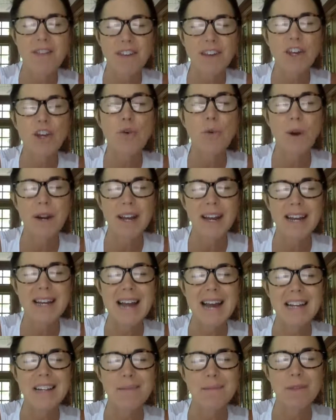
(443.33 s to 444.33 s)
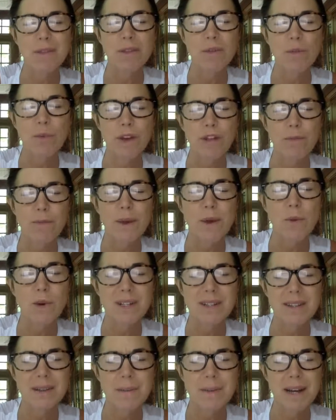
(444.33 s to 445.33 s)
think you want to connect with me.
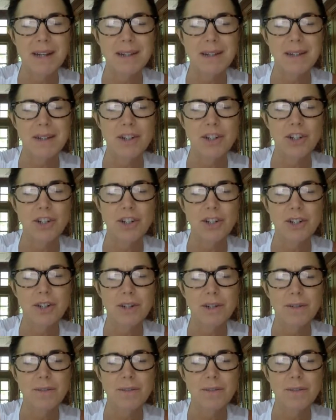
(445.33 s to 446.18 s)
What's the message?